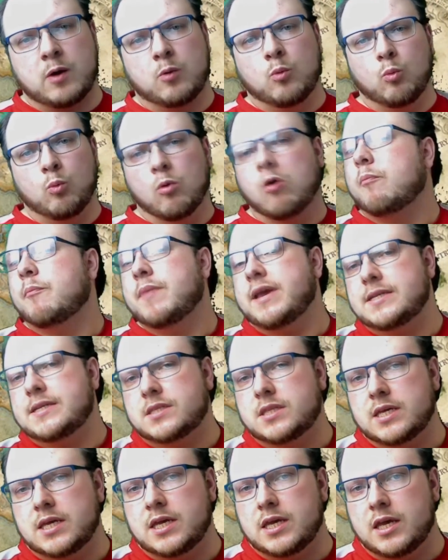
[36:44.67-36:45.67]
what makes
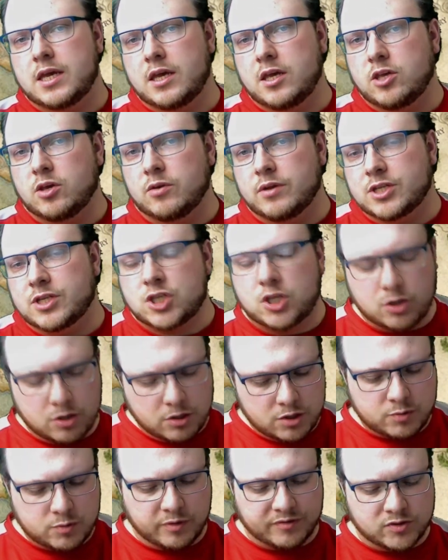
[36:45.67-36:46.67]
the units
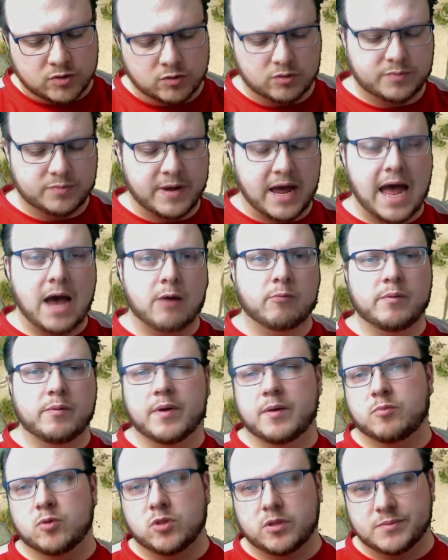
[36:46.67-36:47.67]
good, we've talked about how we might
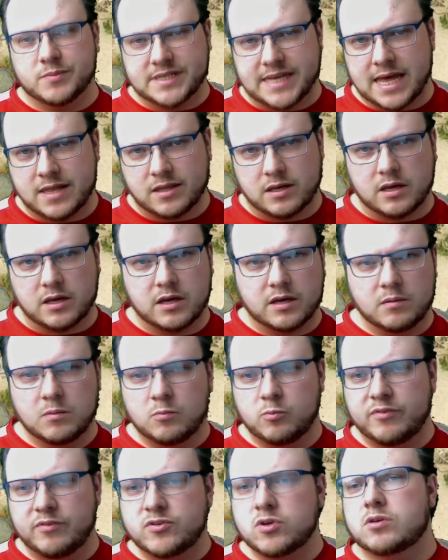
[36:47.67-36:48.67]
put them together,
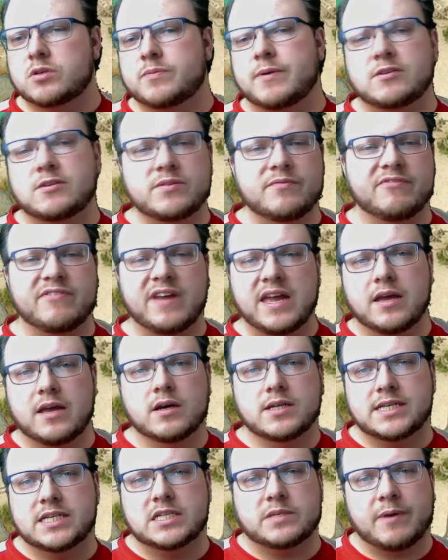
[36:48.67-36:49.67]
we've talked about some vague
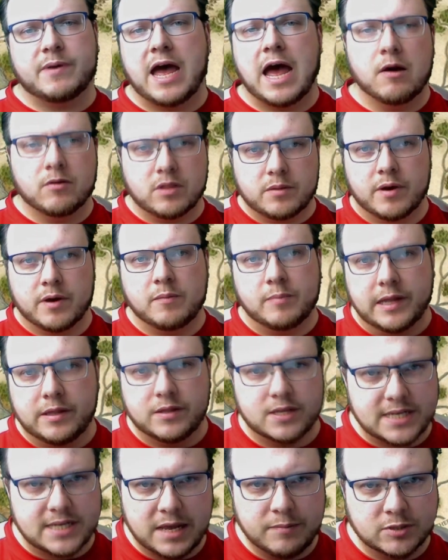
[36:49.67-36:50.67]
ideas about how they might play on the
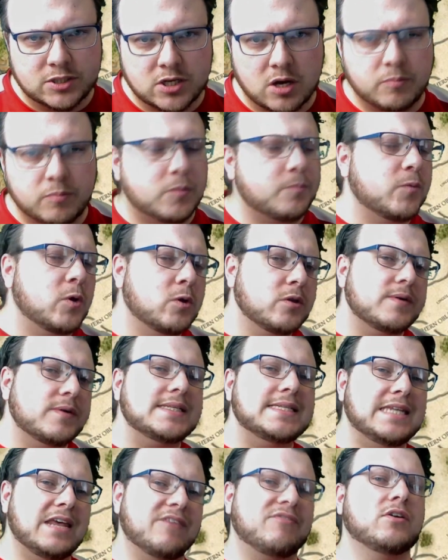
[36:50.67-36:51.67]
tabletop, although it's
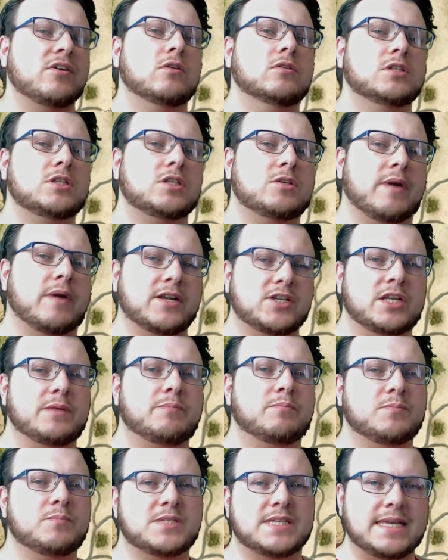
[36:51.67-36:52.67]
difficult to actually
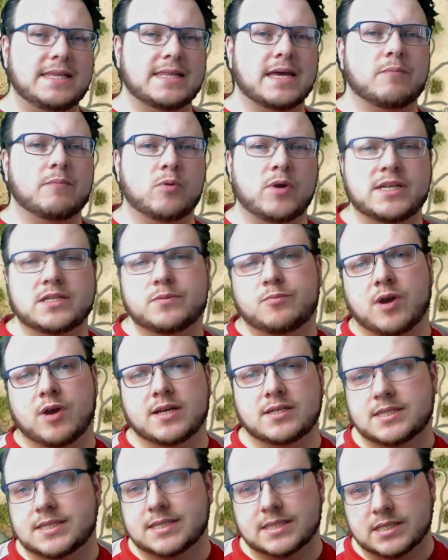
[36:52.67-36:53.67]
see that put into
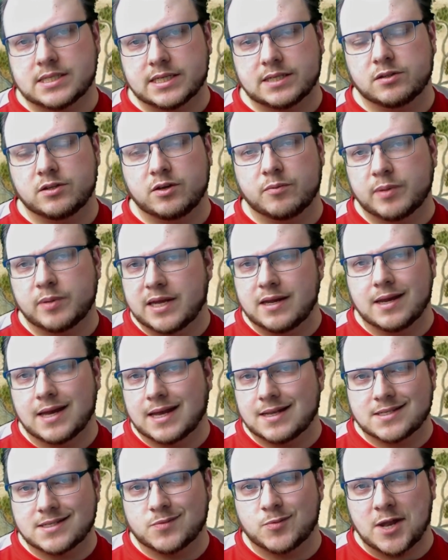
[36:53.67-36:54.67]
practice until you're playing against
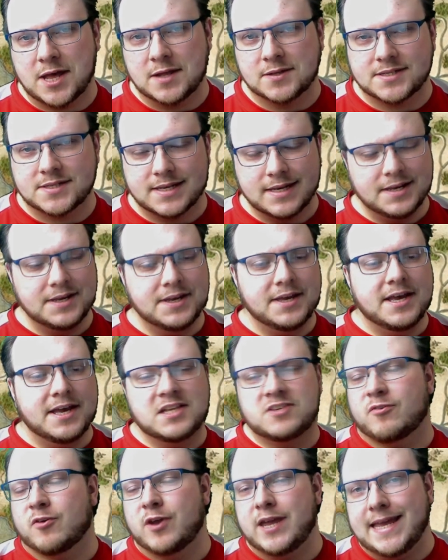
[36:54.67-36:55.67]
someone else. It's
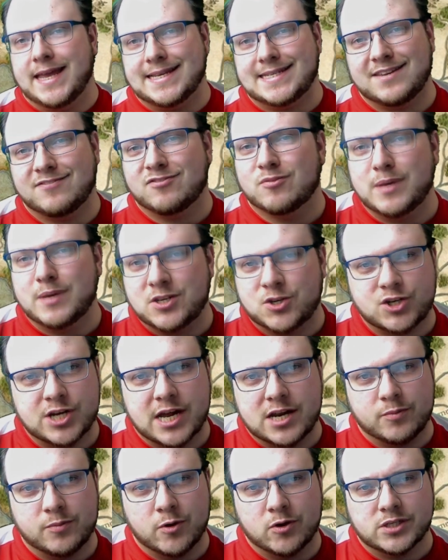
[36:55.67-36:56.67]
very easy for me to
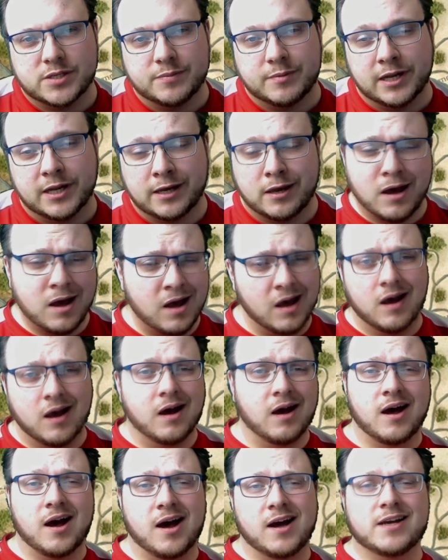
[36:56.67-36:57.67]
shadowbox and be like,
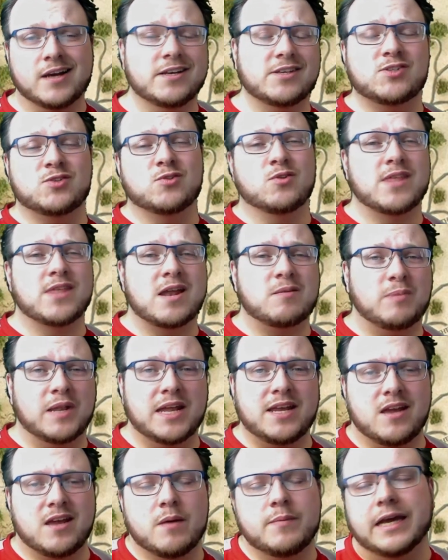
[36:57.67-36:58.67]
I saw that play
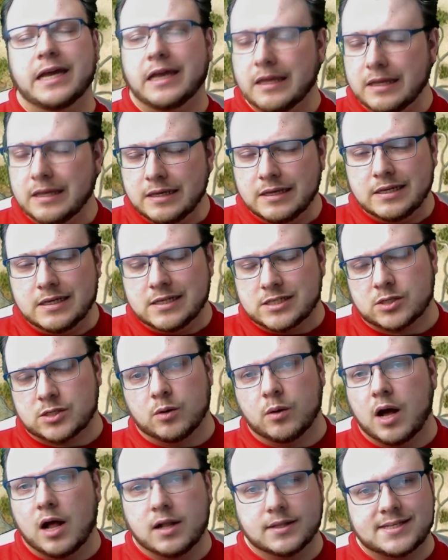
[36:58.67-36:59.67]
coming. So
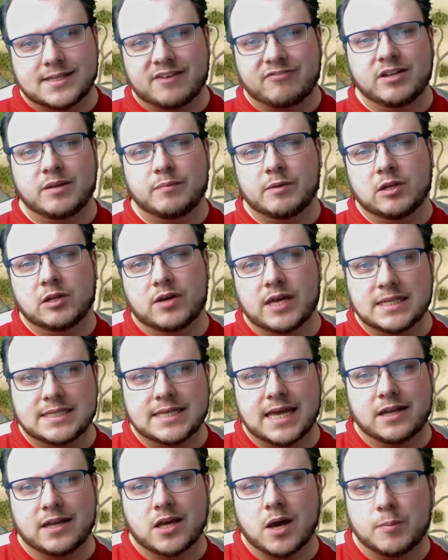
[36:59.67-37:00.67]
I'll definitely be looking to get a
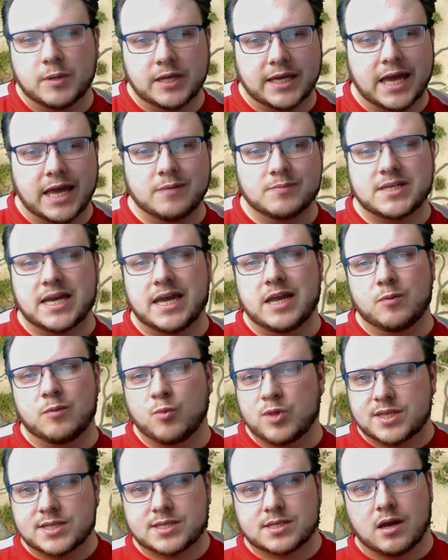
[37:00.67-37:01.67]
couple of games in with the
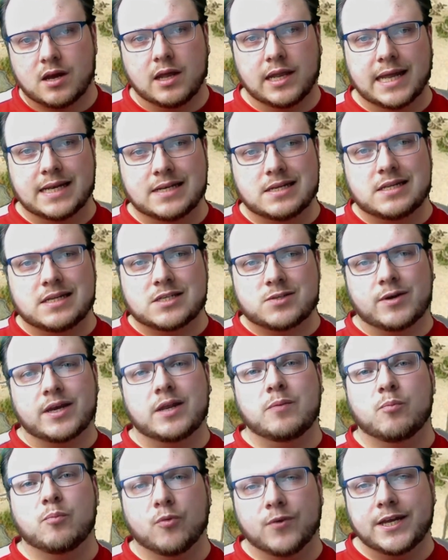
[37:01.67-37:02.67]
Sky Lantern so I can
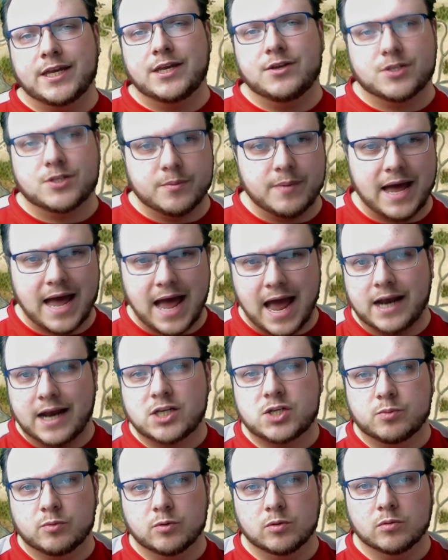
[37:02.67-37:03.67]
bring you some
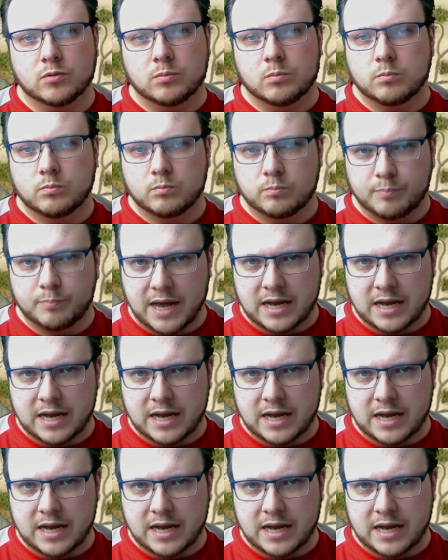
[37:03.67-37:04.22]
actual battle